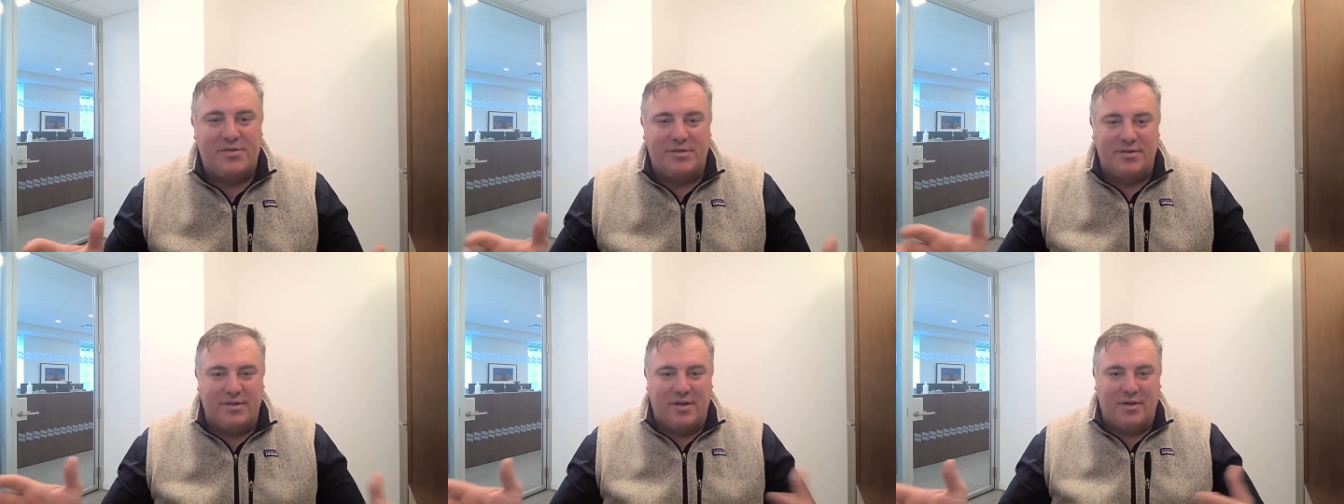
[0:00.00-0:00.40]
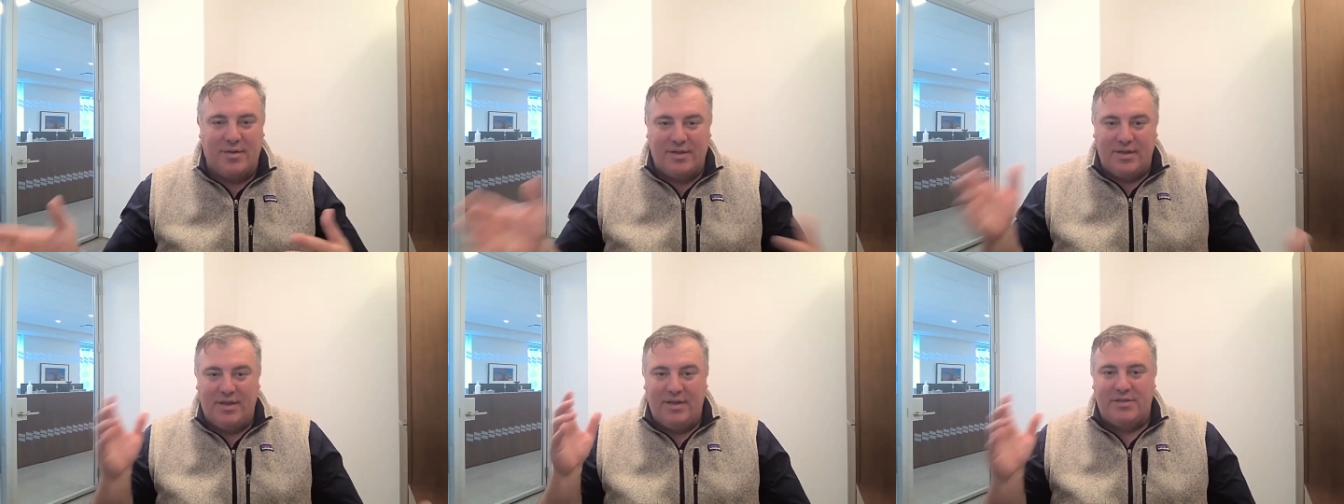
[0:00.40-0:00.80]
and
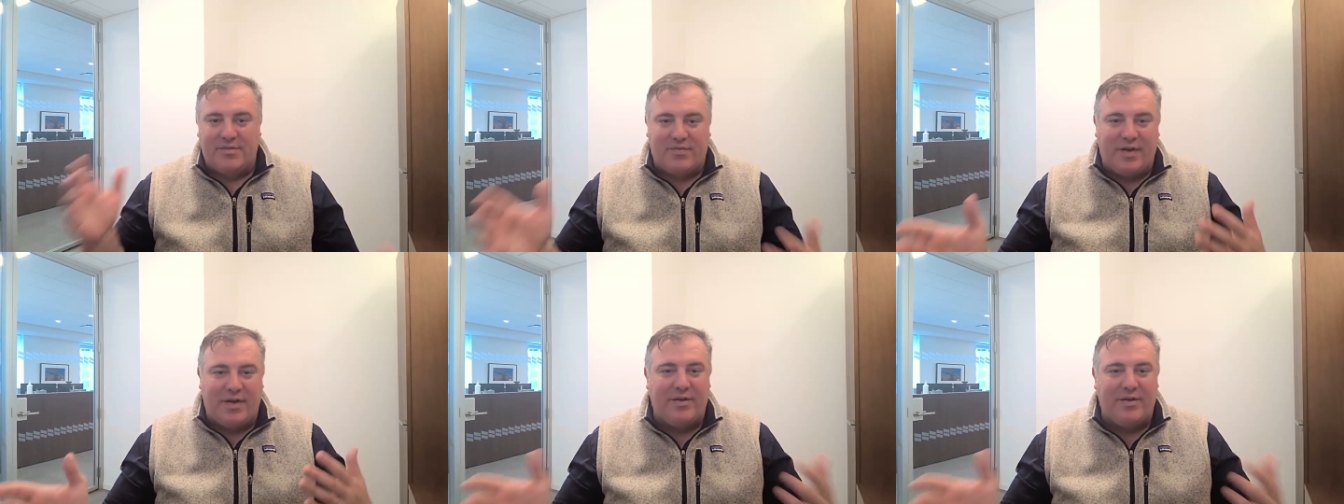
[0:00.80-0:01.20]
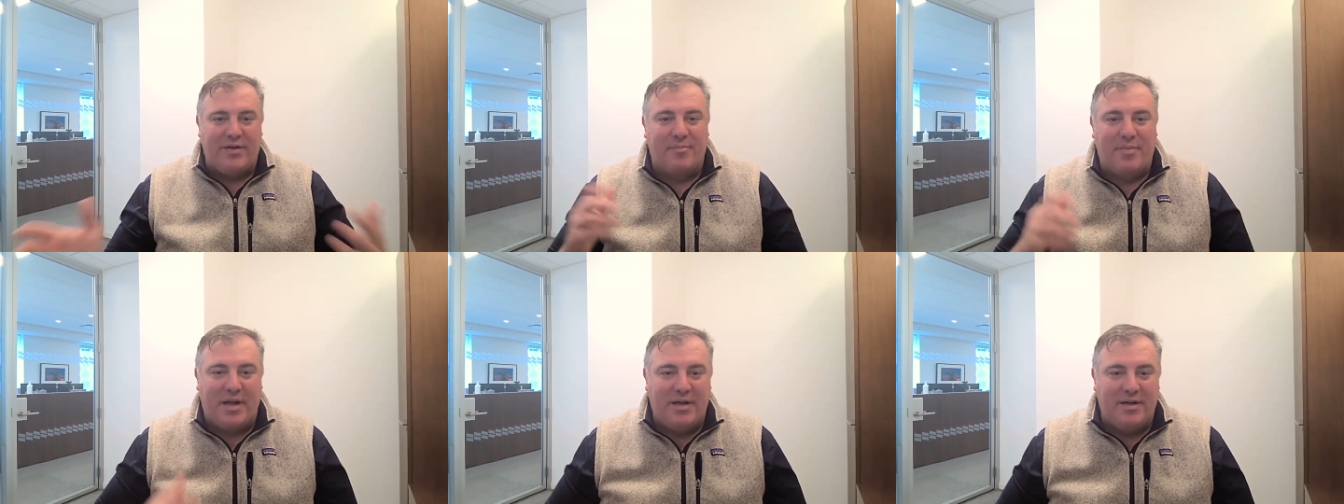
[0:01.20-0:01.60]
it's very
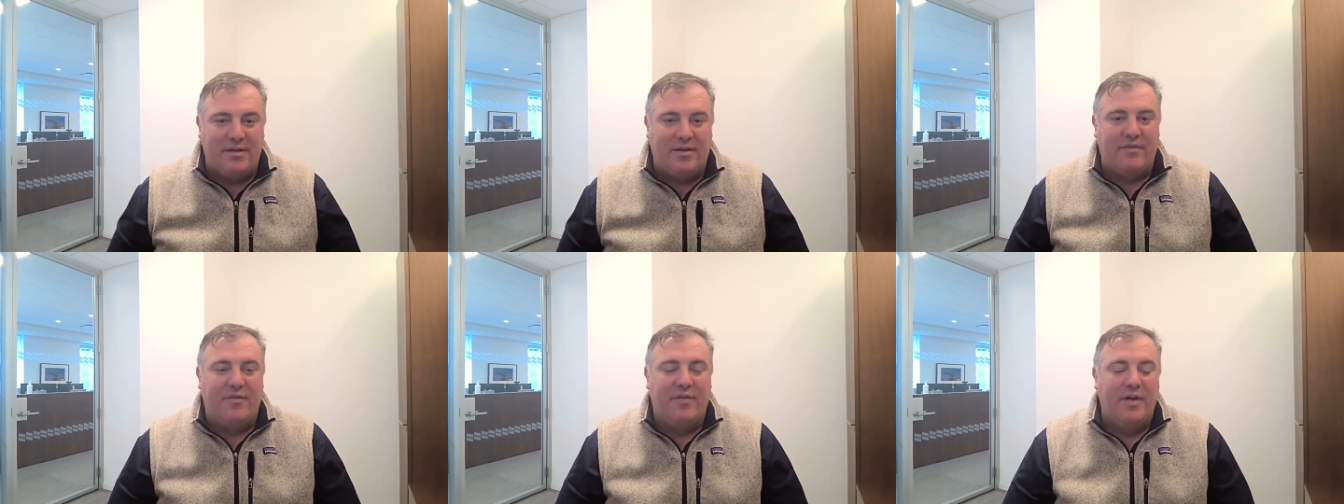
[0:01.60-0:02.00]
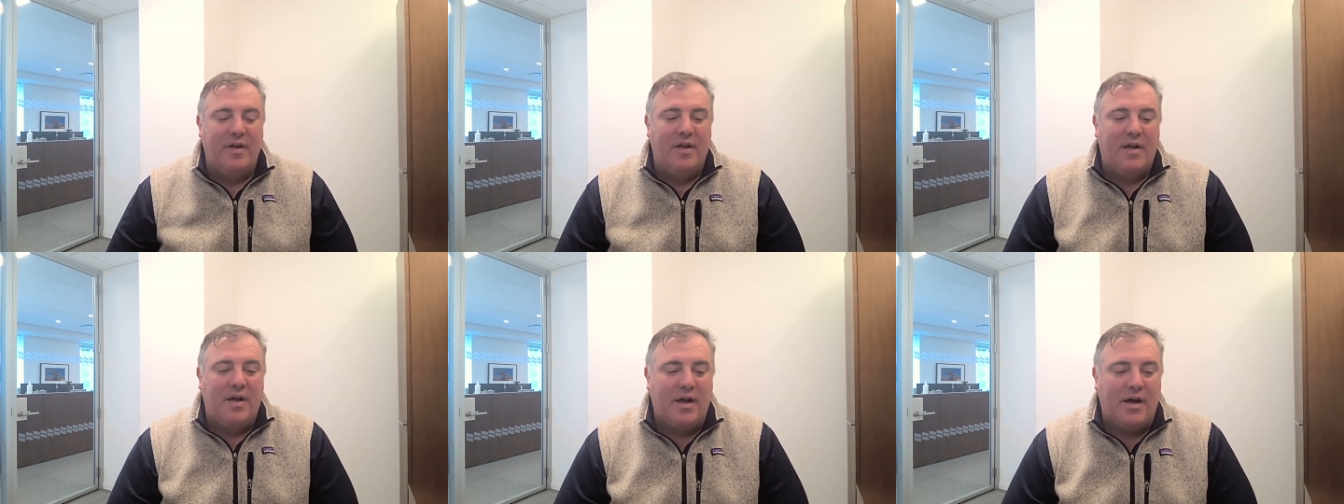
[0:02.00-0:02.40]
competitive.
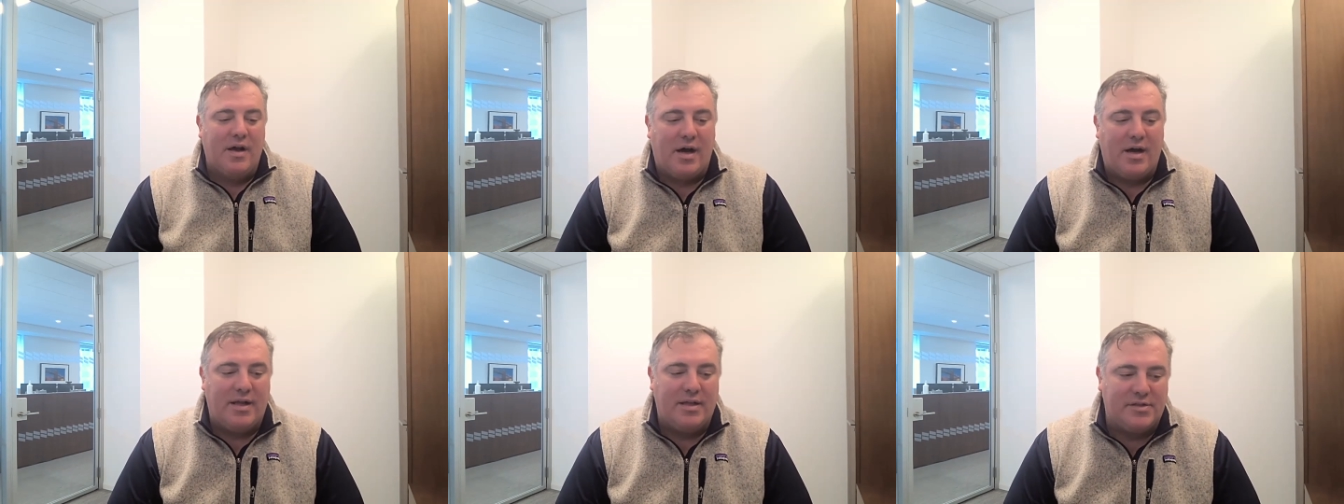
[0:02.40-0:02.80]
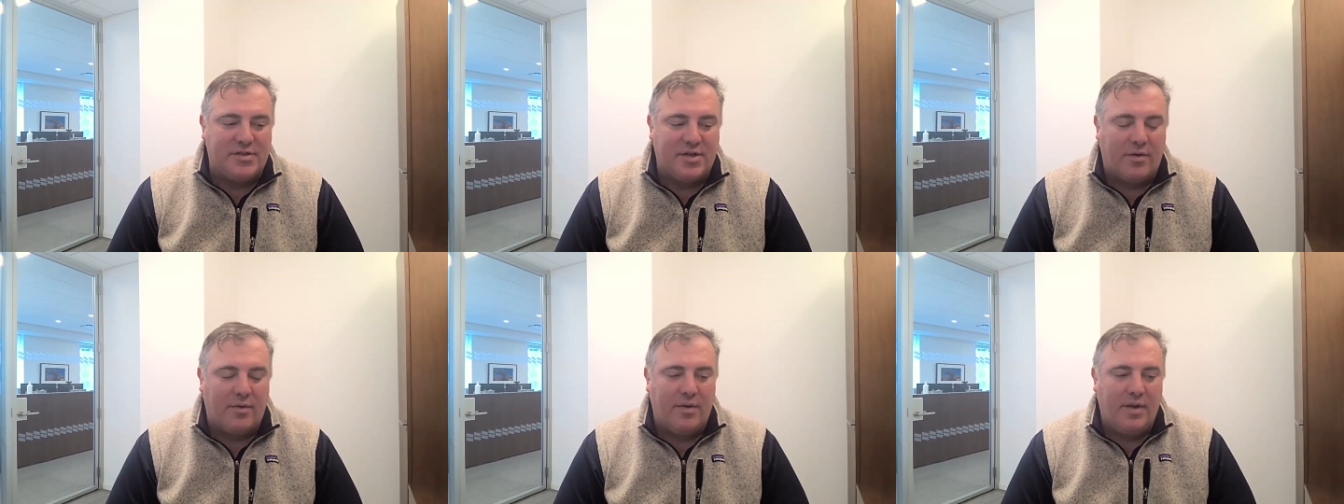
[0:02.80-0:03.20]
And
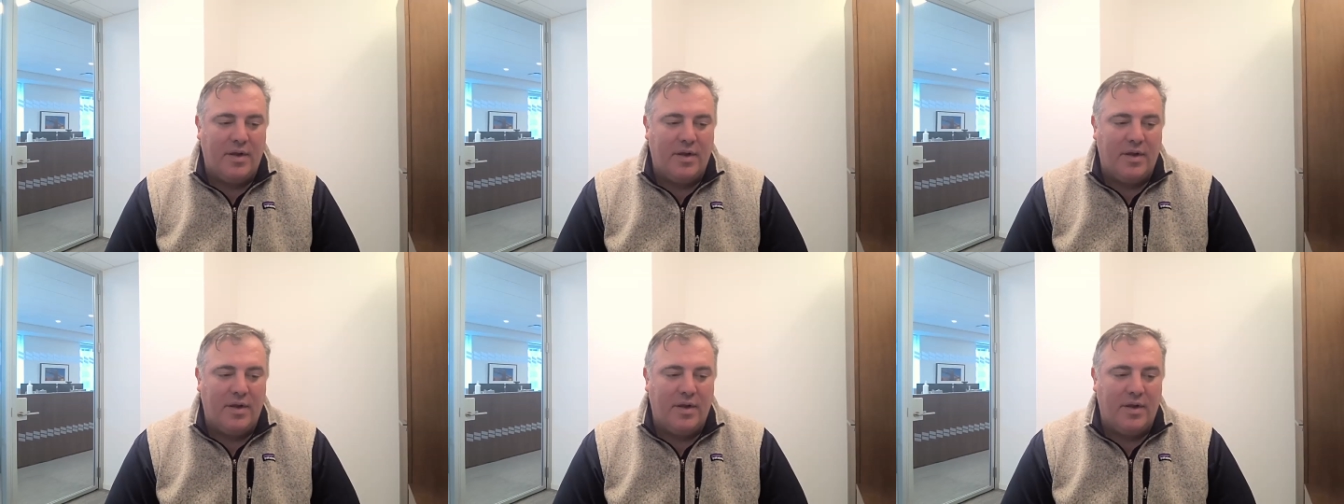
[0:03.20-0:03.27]
so,